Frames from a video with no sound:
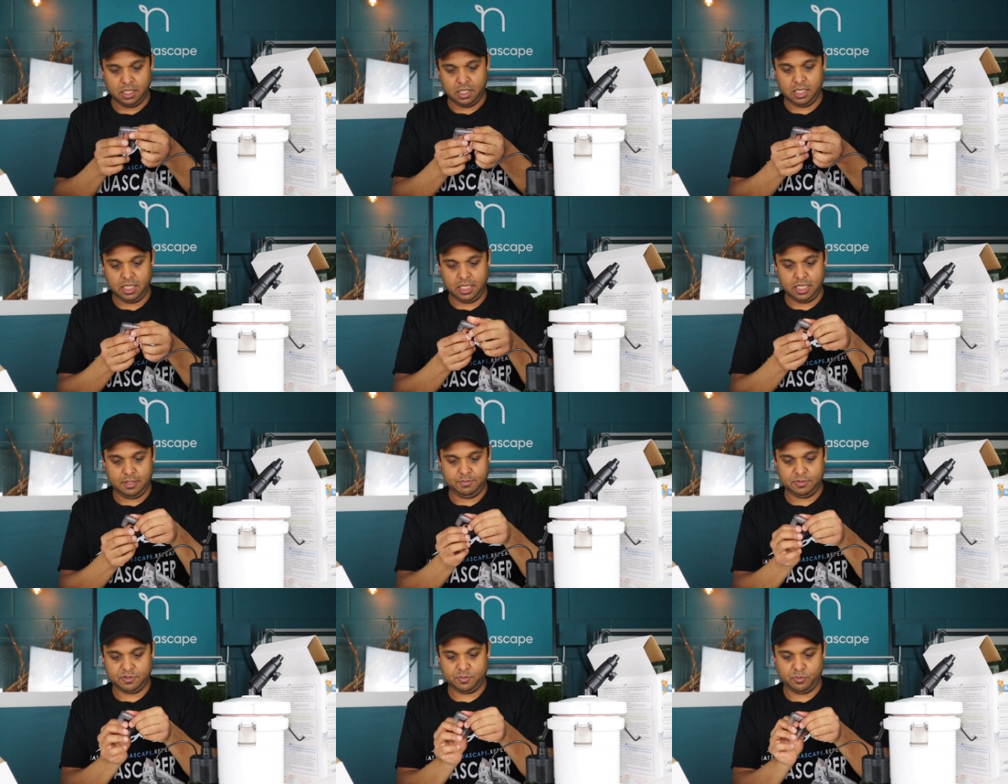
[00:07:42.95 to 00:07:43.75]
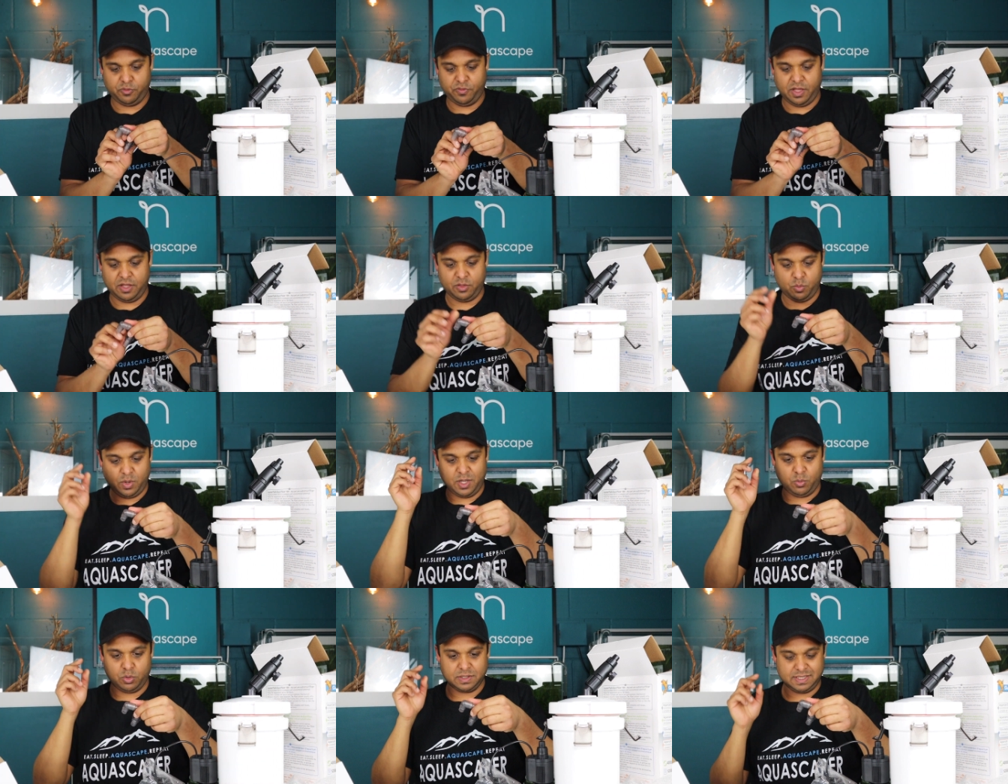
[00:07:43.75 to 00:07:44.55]
Um, let's move that out of the
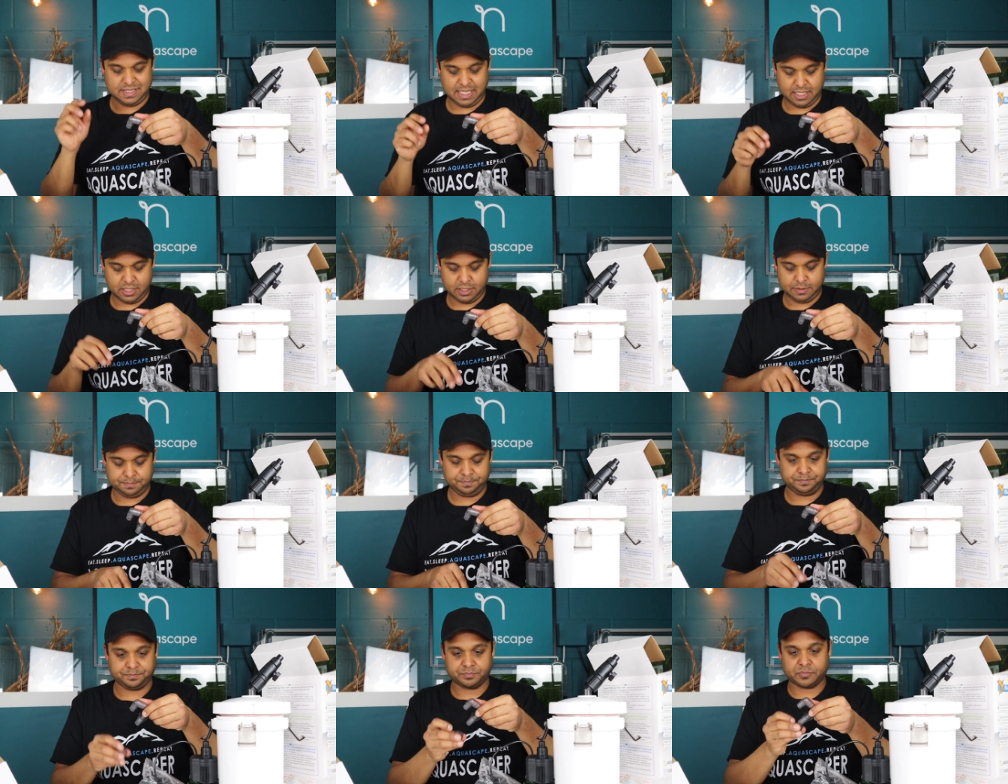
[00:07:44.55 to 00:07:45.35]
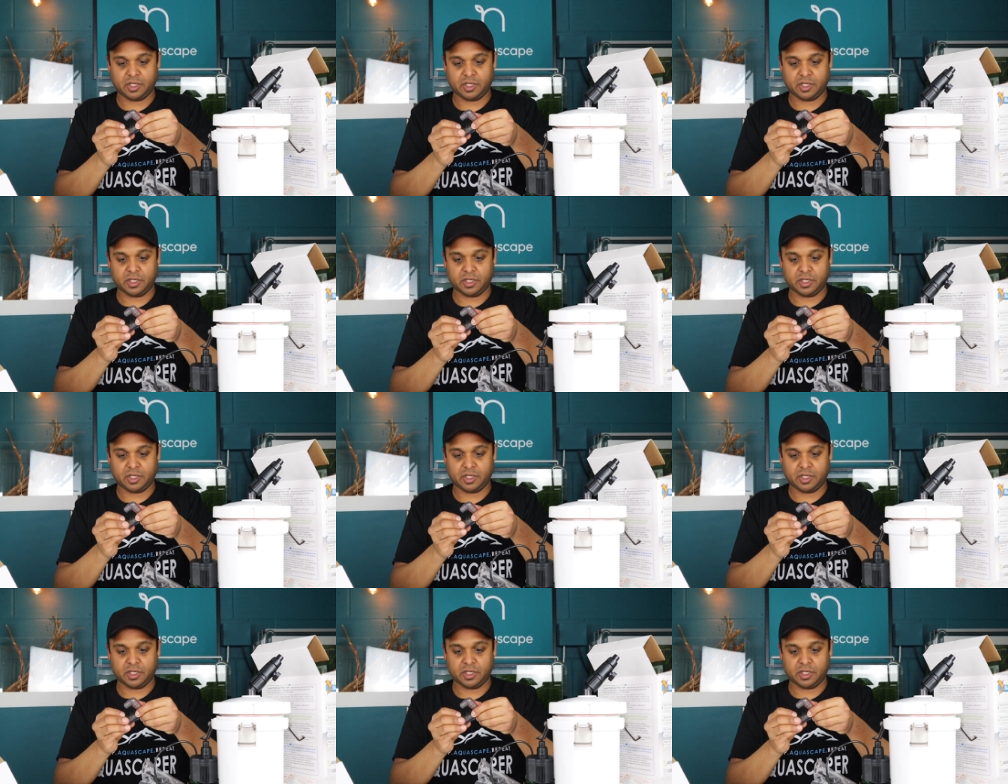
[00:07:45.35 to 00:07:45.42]
way one second.